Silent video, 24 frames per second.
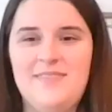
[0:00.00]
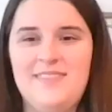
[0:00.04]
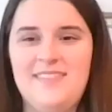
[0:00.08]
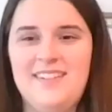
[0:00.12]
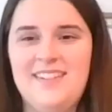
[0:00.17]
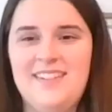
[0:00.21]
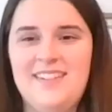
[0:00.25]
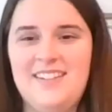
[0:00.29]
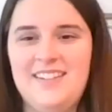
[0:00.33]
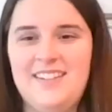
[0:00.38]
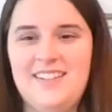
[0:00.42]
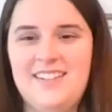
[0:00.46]
you.
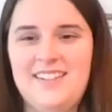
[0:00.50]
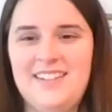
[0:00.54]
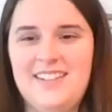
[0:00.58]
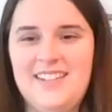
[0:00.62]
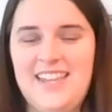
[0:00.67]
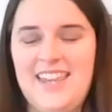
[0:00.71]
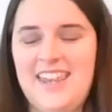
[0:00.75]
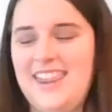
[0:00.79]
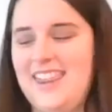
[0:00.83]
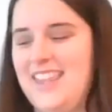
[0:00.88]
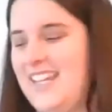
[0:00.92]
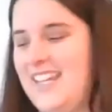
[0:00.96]

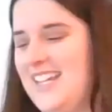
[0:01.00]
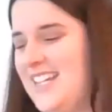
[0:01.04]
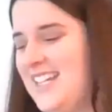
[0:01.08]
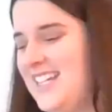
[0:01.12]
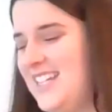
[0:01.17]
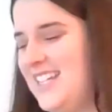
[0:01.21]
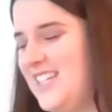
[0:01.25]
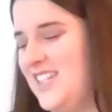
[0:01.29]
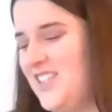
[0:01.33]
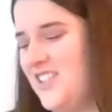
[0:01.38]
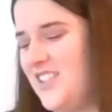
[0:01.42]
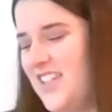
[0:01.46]

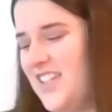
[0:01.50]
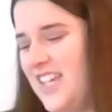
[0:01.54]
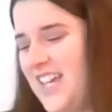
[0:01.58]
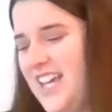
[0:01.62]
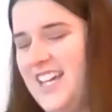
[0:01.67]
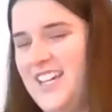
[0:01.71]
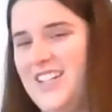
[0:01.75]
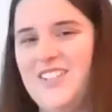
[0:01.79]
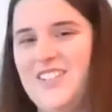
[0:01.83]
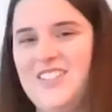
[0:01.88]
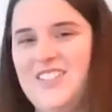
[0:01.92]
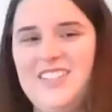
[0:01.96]
Thank you,
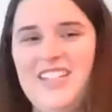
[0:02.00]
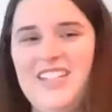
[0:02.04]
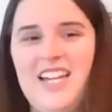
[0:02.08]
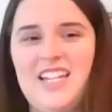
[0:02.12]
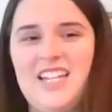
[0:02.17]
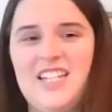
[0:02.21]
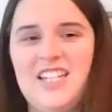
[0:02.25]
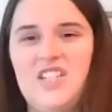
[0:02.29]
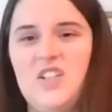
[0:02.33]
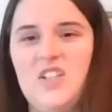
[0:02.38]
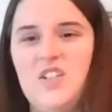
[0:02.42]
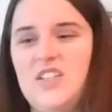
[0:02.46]
Gail.
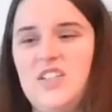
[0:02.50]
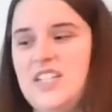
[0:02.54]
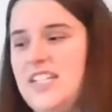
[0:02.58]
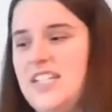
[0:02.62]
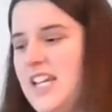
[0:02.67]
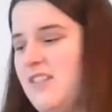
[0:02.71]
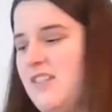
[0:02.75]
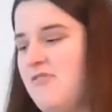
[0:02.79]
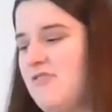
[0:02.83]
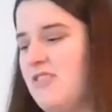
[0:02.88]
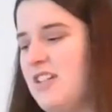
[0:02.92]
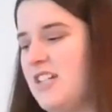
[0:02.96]
Yes, so
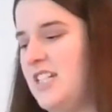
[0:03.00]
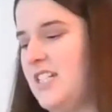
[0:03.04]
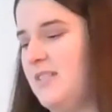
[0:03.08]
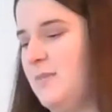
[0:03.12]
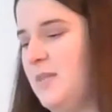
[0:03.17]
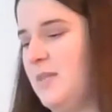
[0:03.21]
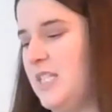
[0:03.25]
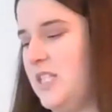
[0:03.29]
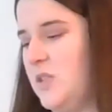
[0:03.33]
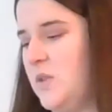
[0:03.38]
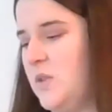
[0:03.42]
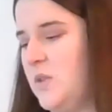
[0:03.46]
today we're going to
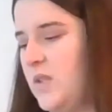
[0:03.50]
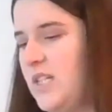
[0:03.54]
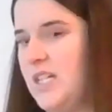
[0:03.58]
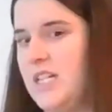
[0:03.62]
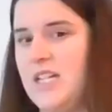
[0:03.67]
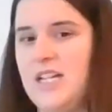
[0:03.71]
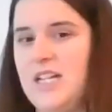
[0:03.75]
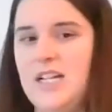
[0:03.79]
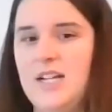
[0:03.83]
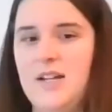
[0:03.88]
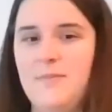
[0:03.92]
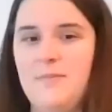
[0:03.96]
be doing
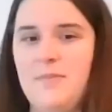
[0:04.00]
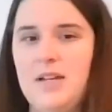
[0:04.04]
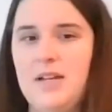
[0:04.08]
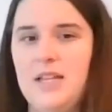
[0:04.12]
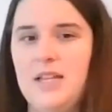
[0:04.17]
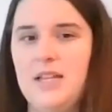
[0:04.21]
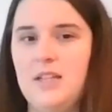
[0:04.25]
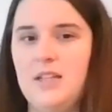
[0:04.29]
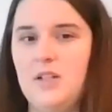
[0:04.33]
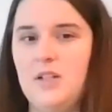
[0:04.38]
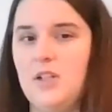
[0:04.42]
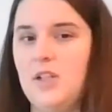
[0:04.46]

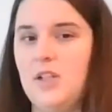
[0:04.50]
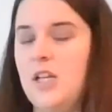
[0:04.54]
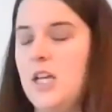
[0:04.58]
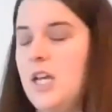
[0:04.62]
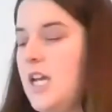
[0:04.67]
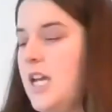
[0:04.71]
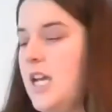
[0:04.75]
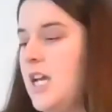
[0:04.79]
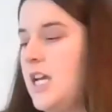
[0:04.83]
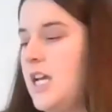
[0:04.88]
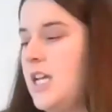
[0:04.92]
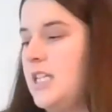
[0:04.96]
a little
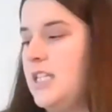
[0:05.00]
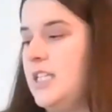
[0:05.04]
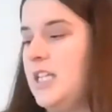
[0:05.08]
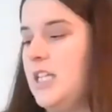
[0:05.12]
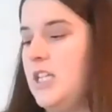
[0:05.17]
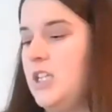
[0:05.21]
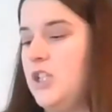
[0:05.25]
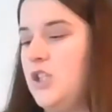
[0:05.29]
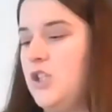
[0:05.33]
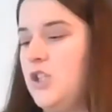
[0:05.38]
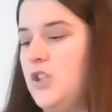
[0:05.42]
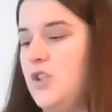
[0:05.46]

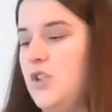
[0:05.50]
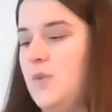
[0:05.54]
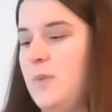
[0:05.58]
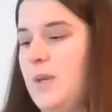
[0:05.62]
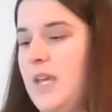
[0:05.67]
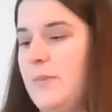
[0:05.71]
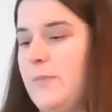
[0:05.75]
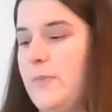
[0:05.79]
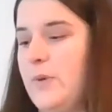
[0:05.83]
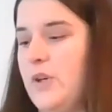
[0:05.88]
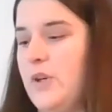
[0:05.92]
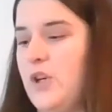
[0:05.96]
tissue
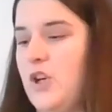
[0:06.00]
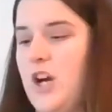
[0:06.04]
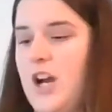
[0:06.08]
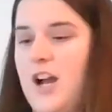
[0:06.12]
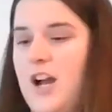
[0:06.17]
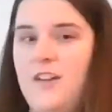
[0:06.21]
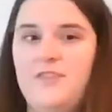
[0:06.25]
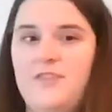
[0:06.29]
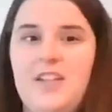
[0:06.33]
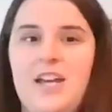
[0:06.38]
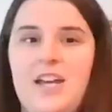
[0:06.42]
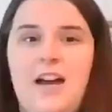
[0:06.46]
paper
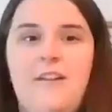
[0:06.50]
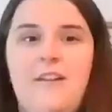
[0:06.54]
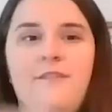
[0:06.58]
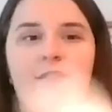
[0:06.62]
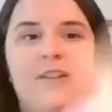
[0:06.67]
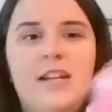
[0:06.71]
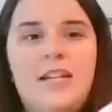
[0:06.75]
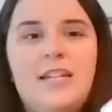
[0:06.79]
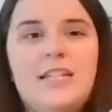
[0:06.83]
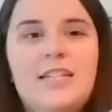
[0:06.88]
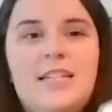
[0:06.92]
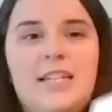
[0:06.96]
craft. I have an
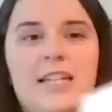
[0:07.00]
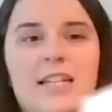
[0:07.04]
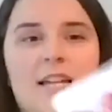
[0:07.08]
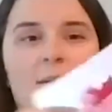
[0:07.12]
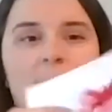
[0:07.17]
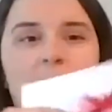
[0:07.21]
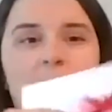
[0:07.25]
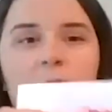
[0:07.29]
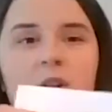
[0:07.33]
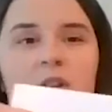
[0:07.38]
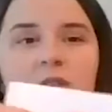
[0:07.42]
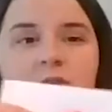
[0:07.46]

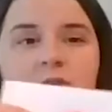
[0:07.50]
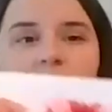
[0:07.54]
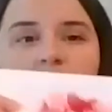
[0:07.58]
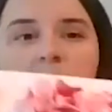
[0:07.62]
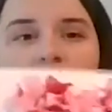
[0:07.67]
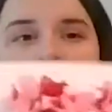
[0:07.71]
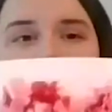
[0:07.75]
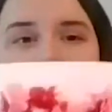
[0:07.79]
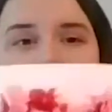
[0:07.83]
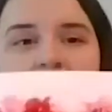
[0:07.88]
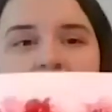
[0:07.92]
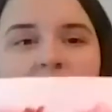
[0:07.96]
example of
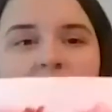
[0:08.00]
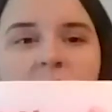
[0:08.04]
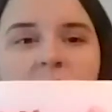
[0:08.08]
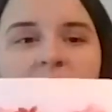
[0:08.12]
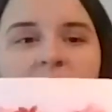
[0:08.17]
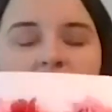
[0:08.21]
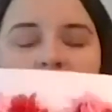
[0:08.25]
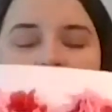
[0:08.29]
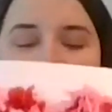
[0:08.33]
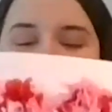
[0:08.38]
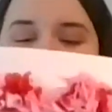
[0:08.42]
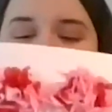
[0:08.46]
what we're
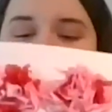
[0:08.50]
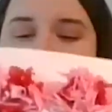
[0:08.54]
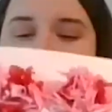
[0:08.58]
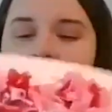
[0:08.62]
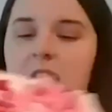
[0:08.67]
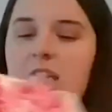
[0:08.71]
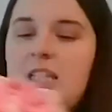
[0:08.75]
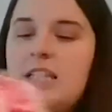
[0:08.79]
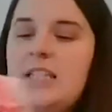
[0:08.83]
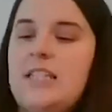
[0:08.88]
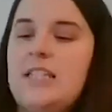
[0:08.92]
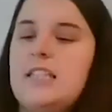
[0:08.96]
doing, so I
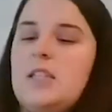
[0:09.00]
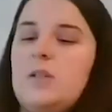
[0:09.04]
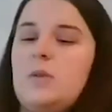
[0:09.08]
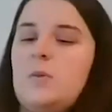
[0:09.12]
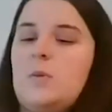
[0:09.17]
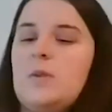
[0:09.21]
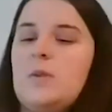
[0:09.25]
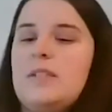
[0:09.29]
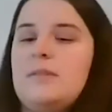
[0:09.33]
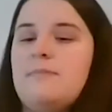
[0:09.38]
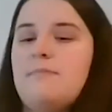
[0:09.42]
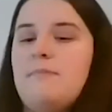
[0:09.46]
thought since it
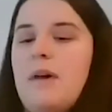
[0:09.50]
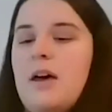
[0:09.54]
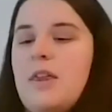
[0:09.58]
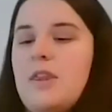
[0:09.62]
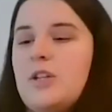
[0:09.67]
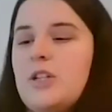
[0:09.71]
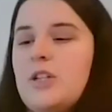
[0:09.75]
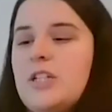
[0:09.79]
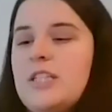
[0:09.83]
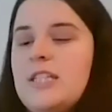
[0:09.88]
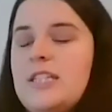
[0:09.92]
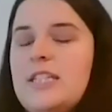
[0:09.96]
was
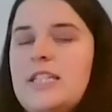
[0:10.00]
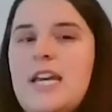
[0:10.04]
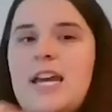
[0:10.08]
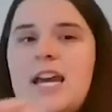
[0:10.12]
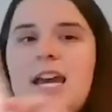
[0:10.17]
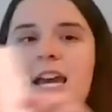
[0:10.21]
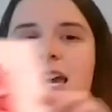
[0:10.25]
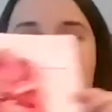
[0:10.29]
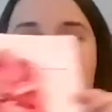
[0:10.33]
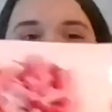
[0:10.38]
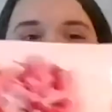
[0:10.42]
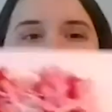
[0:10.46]
Mother's
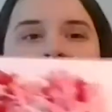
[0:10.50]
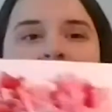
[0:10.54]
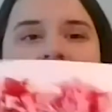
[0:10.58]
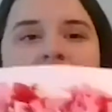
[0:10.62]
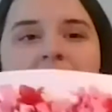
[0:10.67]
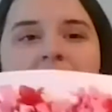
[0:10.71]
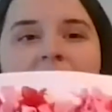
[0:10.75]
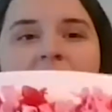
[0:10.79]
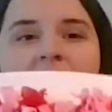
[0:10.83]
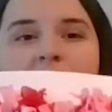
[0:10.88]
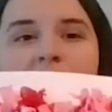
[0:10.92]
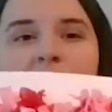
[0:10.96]
Day,
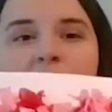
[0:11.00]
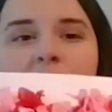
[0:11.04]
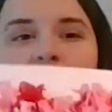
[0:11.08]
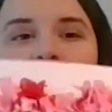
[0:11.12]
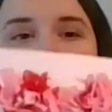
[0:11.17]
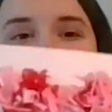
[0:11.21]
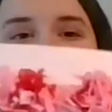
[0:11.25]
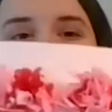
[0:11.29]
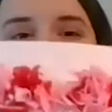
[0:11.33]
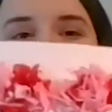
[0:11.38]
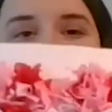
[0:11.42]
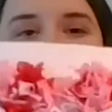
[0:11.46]
you
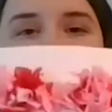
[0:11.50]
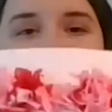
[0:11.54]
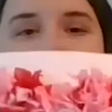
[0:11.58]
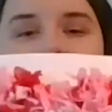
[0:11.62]
know, a little